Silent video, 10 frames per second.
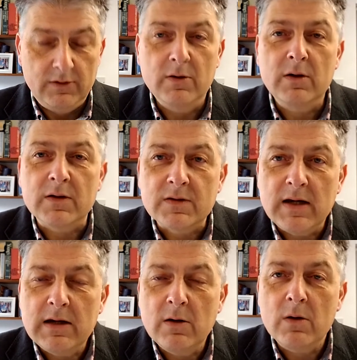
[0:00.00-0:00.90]
You can
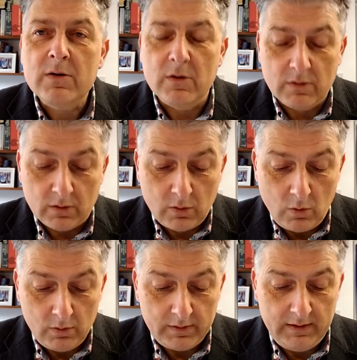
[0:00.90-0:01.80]
seek God, you can
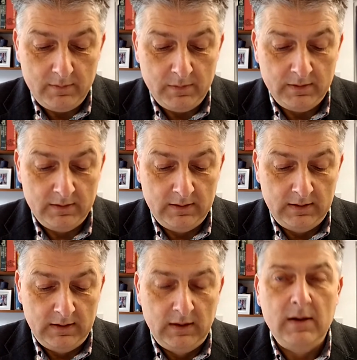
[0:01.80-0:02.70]
call on him,
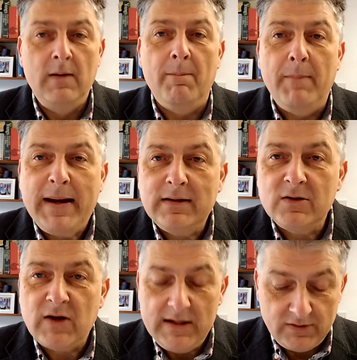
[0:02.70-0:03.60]
make the
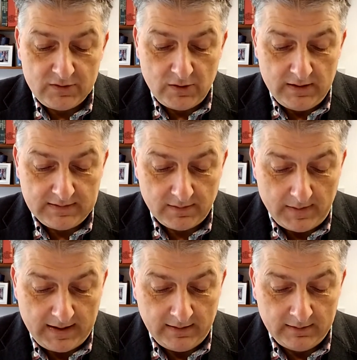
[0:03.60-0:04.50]
changes you need to
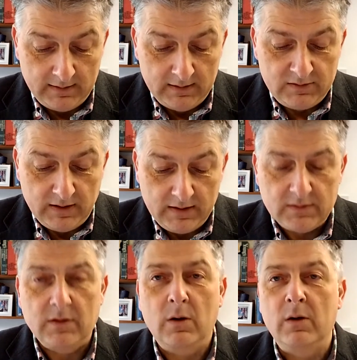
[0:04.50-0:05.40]
make, turn
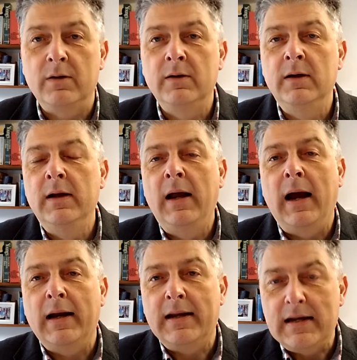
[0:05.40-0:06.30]
to God,
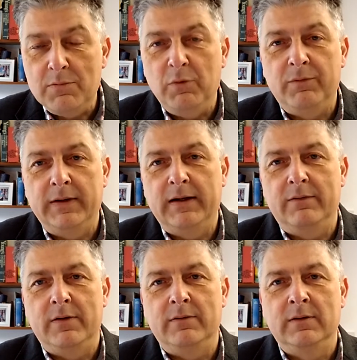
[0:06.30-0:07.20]
and he will
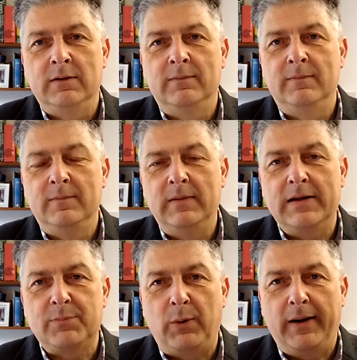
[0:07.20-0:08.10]
forgive you.
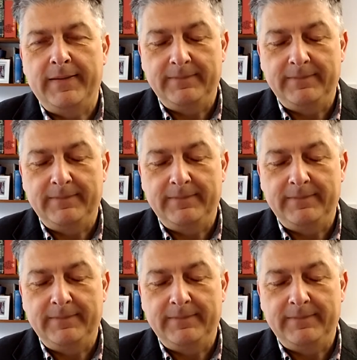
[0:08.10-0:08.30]
Let's pray.